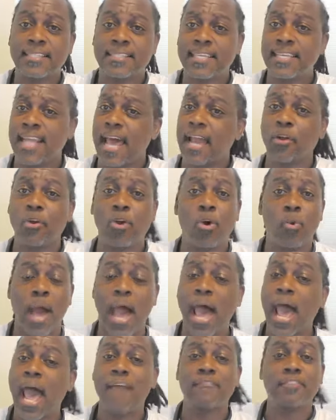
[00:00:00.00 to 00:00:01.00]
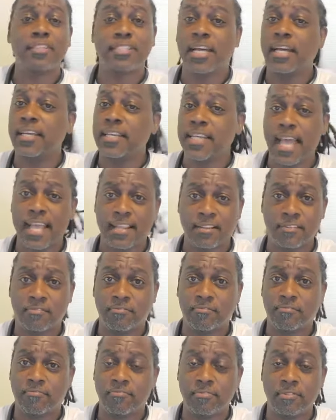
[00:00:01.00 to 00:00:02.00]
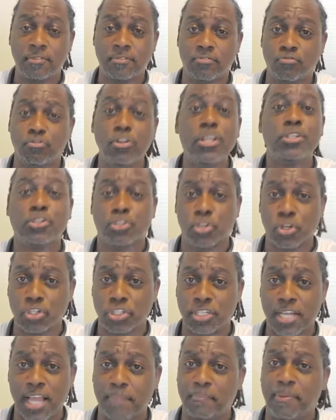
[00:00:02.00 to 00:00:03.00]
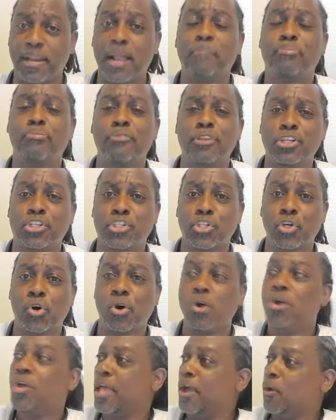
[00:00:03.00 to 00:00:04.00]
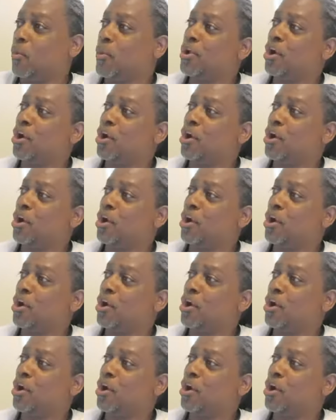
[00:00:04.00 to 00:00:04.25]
I don't know, I haven't done that research yet, but I'm pretty sure, and we